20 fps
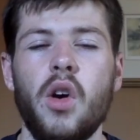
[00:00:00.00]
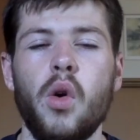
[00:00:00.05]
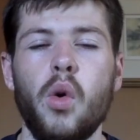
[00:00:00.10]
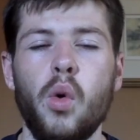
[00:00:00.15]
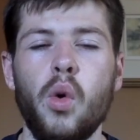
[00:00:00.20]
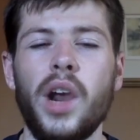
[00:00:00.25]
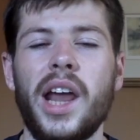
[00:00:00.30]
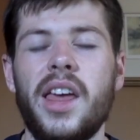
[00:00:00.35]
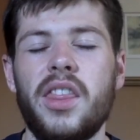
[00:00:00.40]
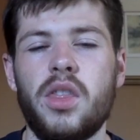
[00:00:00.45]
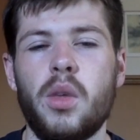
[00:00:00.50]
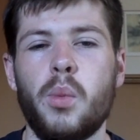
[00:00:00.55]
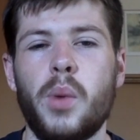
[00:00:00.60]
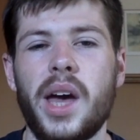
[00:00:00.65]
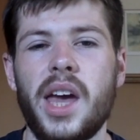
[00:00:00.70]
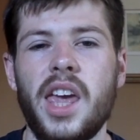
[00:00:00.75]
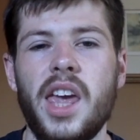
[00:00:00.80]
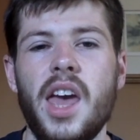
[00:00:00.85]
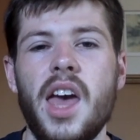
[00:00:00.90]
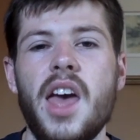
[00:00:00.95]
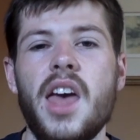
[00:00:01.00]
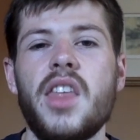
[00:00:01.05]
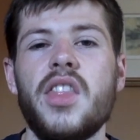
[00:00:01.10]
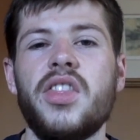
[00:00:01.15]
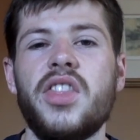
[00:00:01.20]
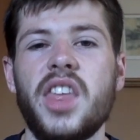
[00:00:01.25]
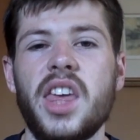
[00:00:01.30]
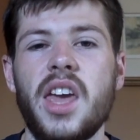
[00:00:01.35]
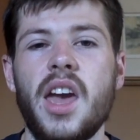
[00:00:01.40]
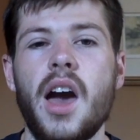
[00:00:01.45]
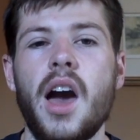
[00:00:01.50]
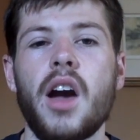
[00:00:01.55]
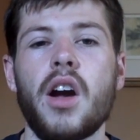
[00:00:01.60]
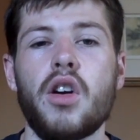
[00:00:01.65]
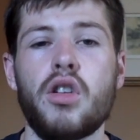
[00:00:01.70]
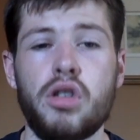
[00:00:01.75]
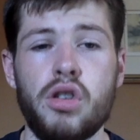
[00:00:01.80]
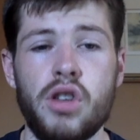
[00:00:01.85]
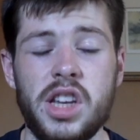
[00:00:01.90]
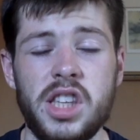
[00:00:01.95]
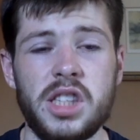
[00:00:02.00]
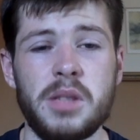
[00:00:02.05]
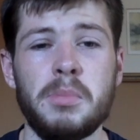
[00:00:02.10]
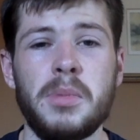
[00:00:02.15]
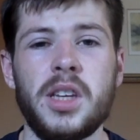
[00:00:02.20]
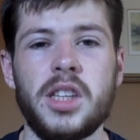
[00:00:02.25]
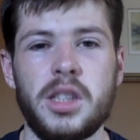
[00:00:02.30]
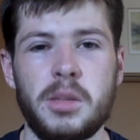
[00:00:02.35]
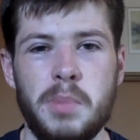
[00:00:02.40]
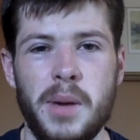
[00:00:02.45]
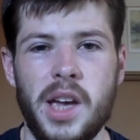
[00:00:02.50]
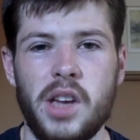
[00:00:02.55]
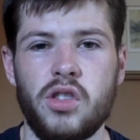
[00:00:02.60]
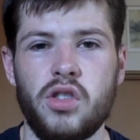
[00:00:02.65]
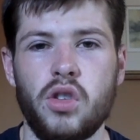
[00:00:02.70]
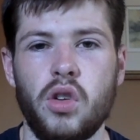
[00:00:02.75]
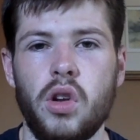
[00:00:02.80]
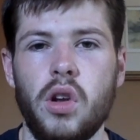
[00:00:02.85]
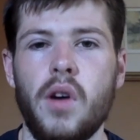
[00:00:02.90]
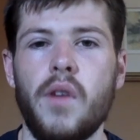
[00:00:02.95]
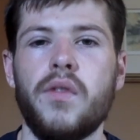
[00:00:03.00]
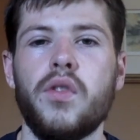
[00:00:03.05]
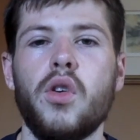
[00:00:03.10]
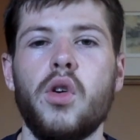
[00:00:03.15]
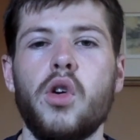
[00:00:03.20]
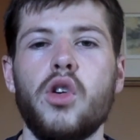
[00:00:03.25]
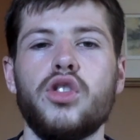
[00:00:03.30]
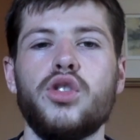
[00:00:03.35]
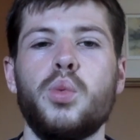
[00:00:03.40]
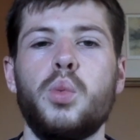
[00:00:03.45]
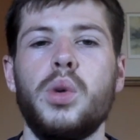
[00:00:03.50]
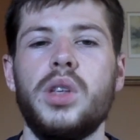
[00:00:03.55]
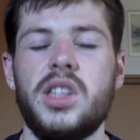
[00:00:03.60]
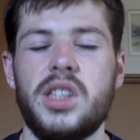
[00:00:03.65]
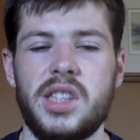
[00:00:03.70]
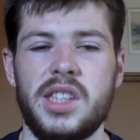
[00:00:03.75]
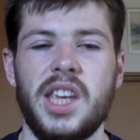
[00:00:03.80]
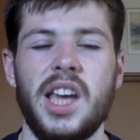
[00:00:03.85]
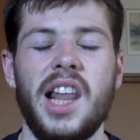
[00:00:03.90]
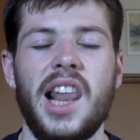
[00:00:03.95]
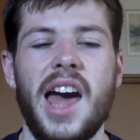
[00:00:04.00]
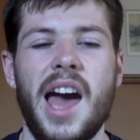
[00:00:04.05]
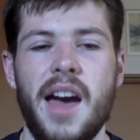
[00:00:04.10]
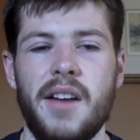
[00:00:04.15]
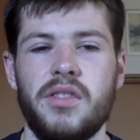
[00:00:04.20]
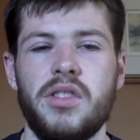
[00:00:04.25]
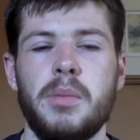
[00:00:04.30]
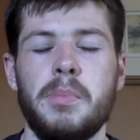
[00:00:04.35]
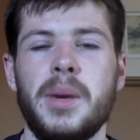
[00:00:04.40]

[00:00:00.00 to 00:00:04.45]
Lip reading: all out the way, the Christmas special, of course, would still have to